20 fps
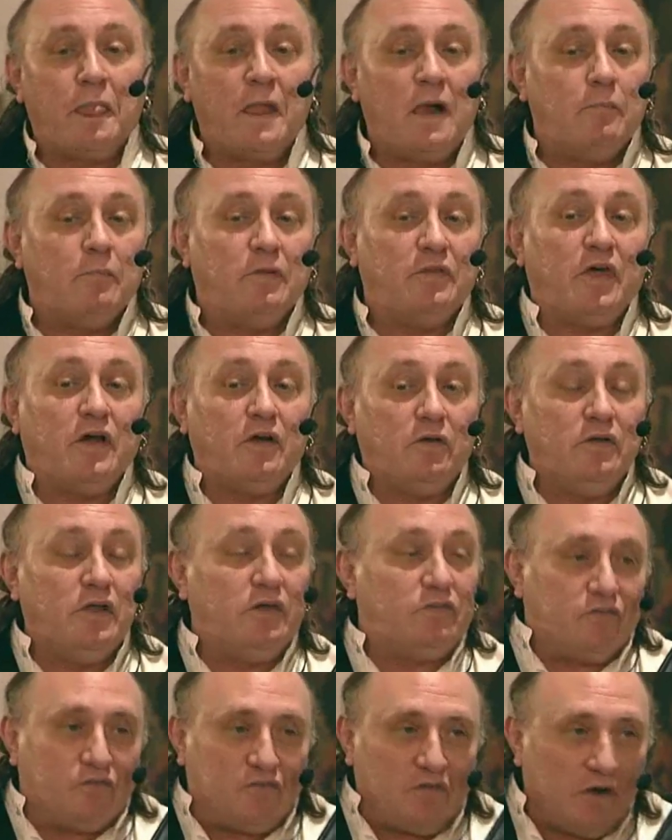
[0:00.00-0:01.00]
But they don't
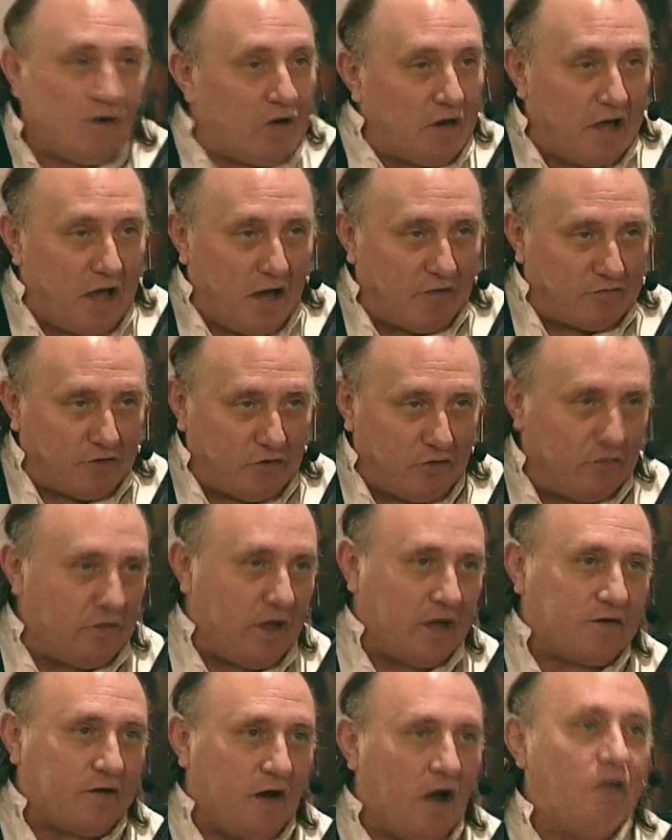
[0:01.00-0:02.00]
necessarily have to do
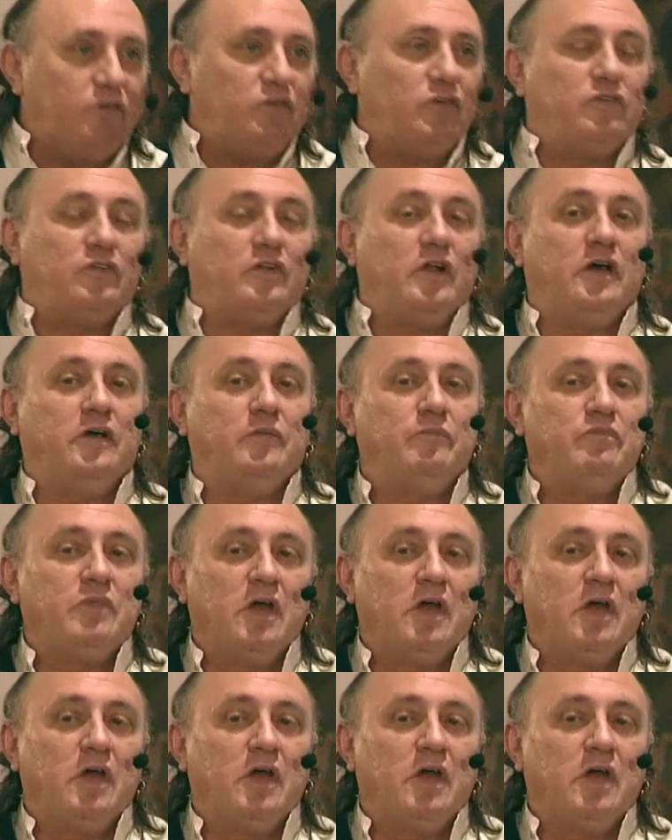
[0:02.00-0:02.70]
that consciously.